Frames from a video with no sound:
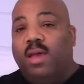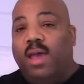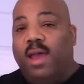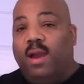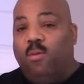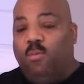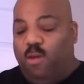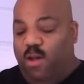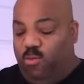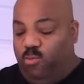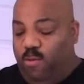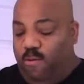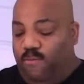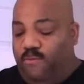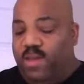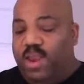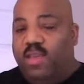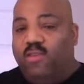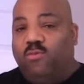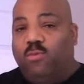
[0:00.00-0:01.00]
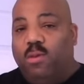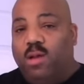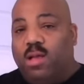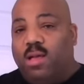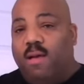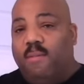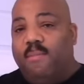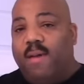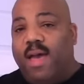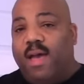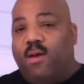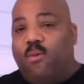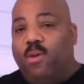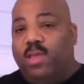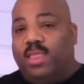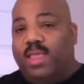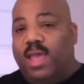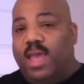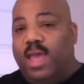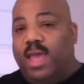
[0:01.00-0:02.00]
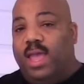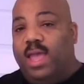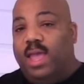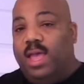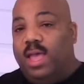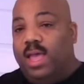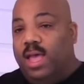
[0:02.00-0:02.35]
And once we're finished, we'll come back with a